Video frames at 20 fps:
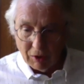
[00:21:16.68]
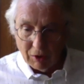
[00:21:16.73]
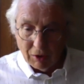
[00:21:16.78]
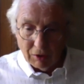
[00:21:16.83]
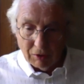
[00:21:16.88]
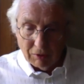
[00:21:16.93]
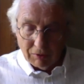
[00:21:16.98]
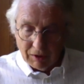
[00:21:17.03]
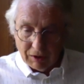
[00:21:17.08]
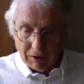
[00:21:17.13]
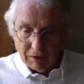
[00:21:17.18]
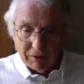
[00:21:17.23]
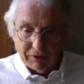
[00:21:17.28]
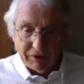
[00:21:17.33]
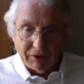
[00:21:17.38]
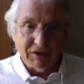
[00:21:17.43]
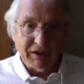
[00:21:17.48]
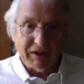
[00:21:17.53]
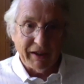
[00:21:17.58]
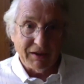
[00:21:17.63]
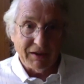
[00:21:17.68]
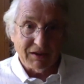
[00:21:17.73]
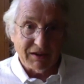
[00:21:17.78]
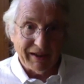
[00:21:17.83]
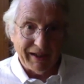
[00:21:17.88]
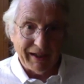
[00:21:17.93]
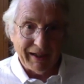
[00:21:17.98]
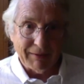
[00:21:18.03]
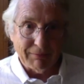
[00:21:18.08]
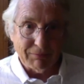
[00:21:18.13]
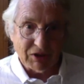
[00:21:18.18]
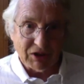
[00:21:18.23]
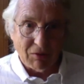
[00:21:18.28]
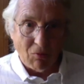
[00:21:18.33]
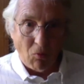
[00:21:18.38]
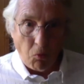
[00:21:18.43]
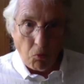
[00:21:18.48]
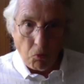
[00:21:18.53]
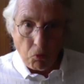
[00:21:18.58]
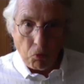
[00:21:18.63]
well, there's 8 stamps.
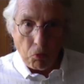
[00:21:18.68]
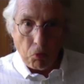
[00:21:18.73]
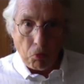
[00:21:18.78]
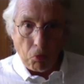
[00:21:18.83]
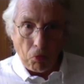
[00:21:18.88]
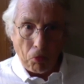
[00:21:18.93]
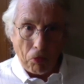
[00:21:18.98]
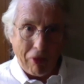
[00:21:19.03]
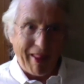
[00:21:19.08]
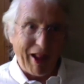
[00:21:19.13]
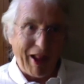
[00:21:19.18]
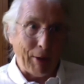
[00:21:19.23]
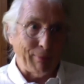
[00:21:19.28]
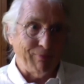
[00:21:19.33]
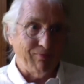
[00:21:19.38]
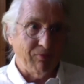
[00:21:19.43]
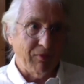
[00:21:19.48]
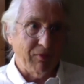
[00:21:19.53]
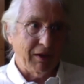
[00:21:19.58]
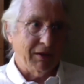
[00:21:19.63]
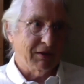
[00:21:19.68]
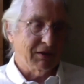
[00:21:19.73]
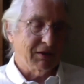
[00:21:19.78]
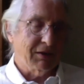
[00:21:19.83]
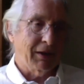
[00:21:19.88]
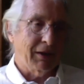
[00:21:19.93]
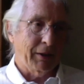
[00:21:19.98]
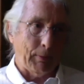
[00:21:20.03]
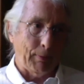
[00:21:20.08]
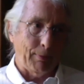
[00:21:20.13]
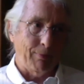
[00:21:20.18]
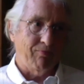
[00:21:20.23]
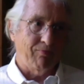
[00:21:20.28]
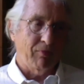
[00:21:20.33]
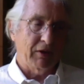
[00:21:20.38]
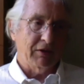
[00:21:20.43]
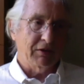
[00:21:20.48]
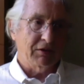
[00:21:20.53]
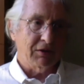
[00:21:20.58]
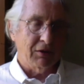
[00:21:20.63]
And it's like,
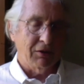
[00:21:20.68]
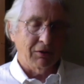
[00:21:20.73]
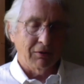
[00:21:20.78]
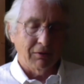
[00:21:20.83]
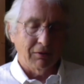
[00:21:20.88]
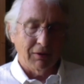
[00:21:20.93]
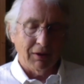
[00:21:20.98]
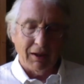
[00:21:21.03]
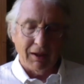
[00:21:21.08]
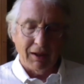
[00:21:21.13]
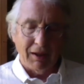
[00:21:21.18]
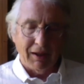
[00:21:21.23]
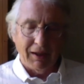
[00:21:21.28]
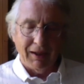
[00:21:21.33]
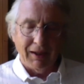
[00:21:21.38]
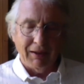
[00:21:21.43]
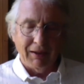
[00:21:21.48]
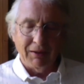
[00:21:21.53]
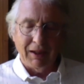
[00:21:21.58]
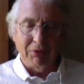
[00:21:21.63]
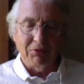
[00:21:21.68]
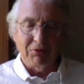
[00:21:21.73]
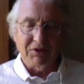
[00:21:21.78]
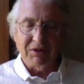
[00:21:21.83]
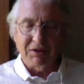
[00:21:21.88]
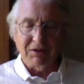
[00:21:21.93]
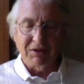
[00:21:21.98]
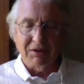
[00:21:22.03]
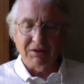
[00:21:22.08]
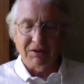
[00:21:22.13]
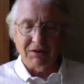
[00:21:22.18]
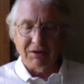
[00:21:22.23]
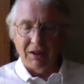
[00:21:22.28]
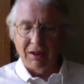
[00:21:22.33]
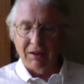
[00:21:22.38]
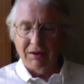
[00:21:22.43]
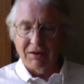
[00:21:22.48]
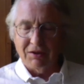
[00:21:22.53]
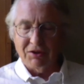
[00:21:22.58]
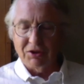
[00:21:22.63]
so I was just
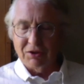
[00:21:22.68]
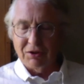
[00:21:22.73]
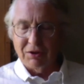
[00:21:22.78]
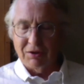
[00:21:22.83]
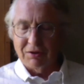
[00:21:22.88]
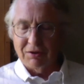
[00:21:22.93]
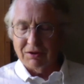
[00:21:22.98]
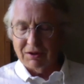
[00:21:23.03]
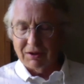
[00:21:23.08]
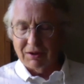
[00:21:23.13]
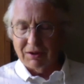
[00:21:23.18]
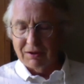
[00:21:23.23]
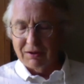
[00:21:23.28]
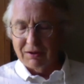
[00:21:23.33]
astonished, you know, it's like